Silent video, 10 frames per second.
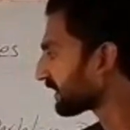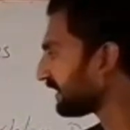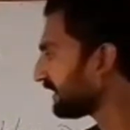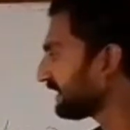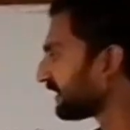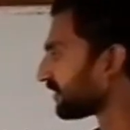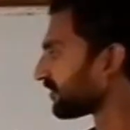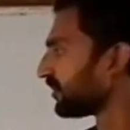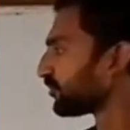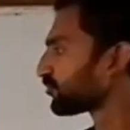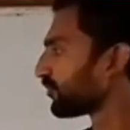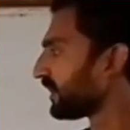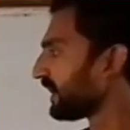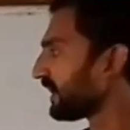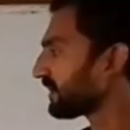cleaner. So
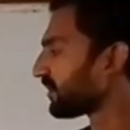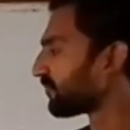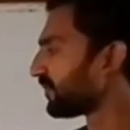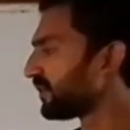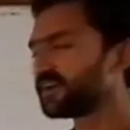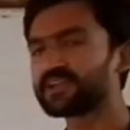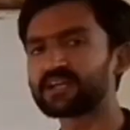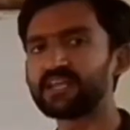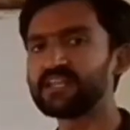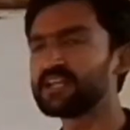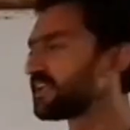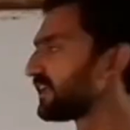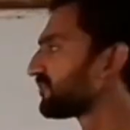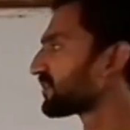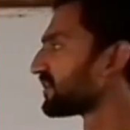here the word cleaner
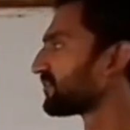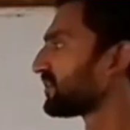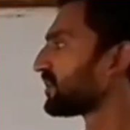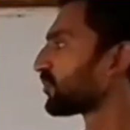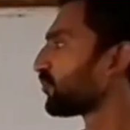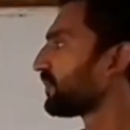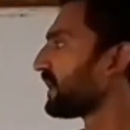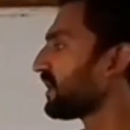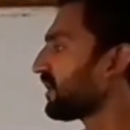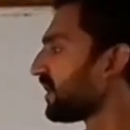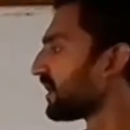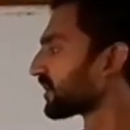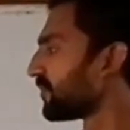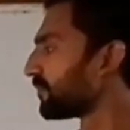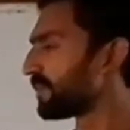is considered to be a
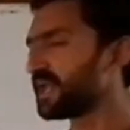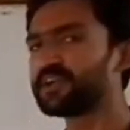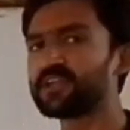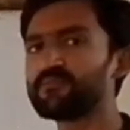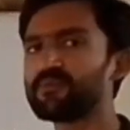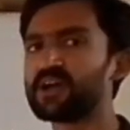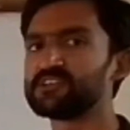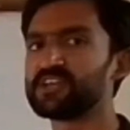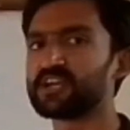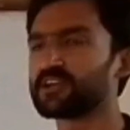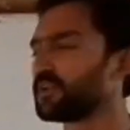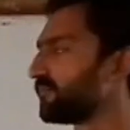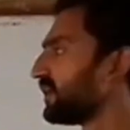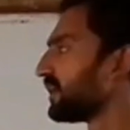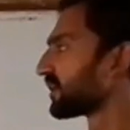comparative
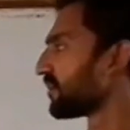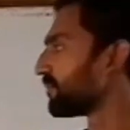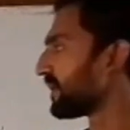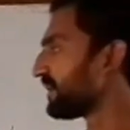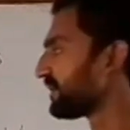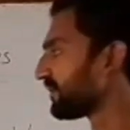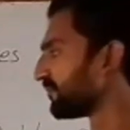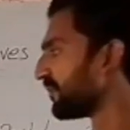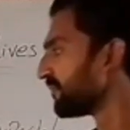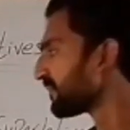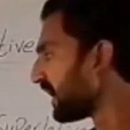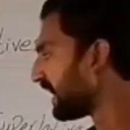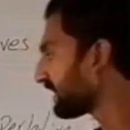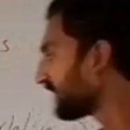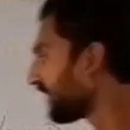adjective. Comparative.
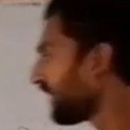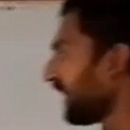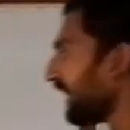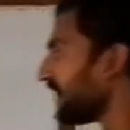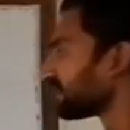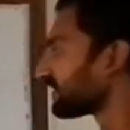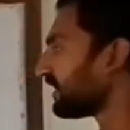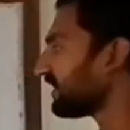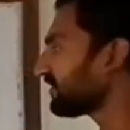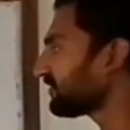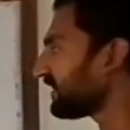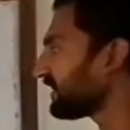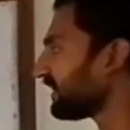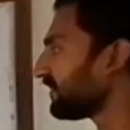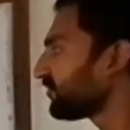And the third
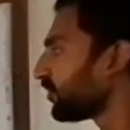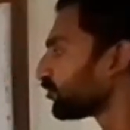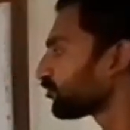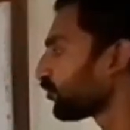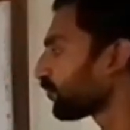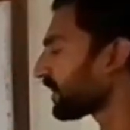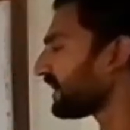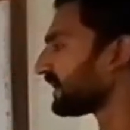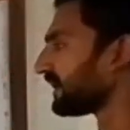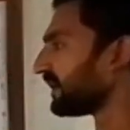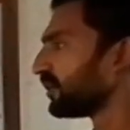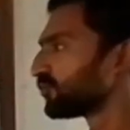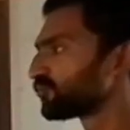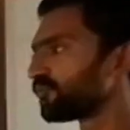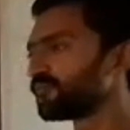thing is superlative.
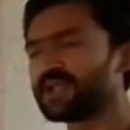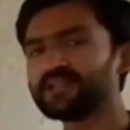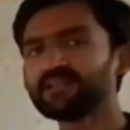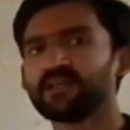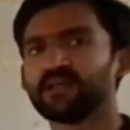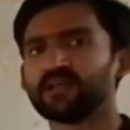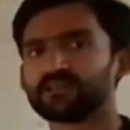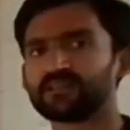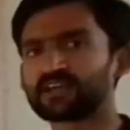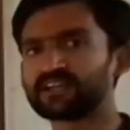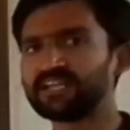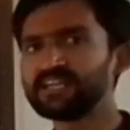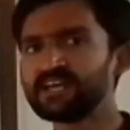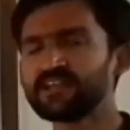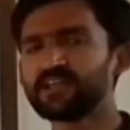So when the
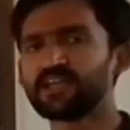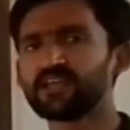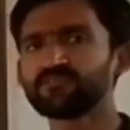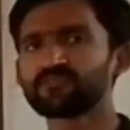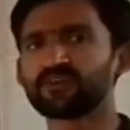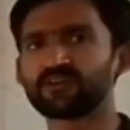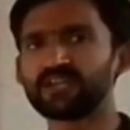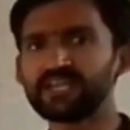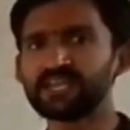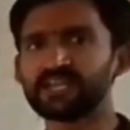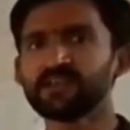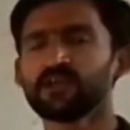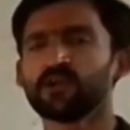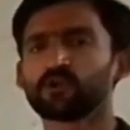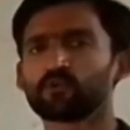cleaner is clean
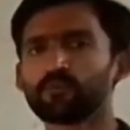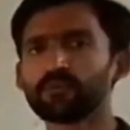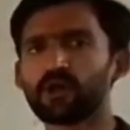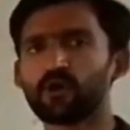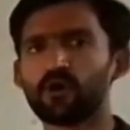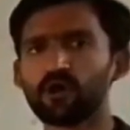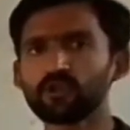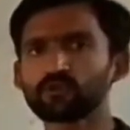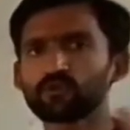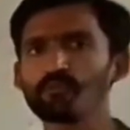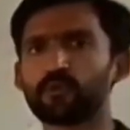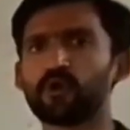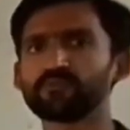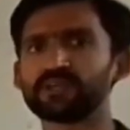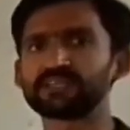to be the whole group
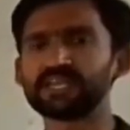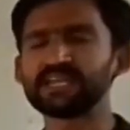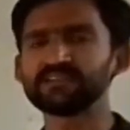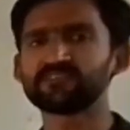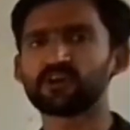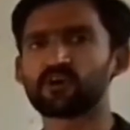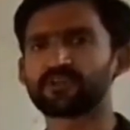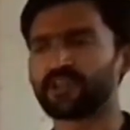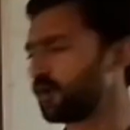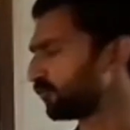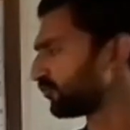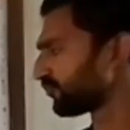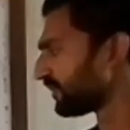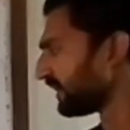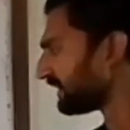of the things or
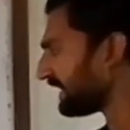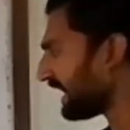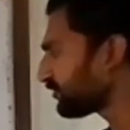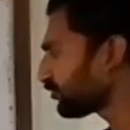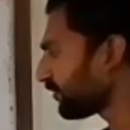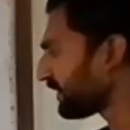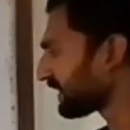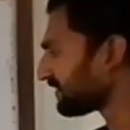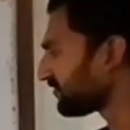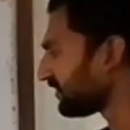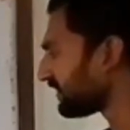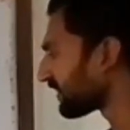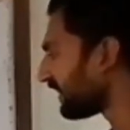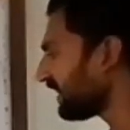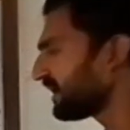nouns, that should be
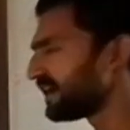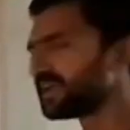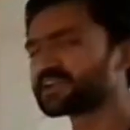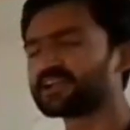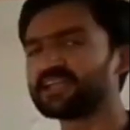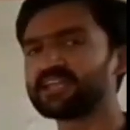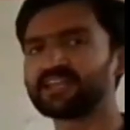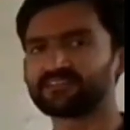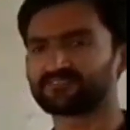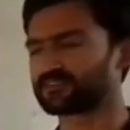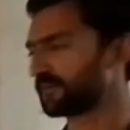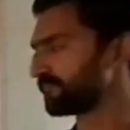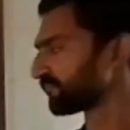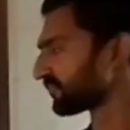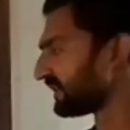considered the cleanest.
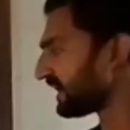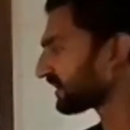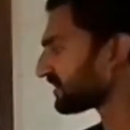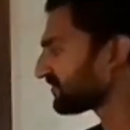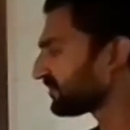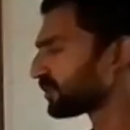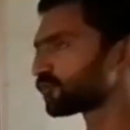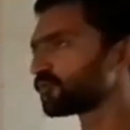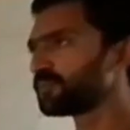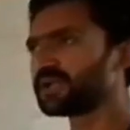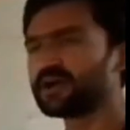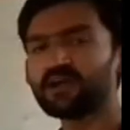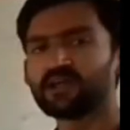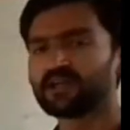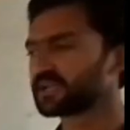That considered to be a
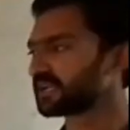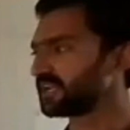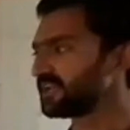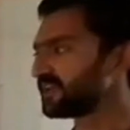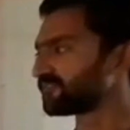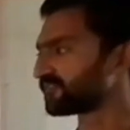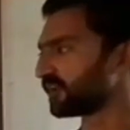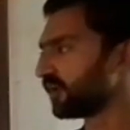cleanest.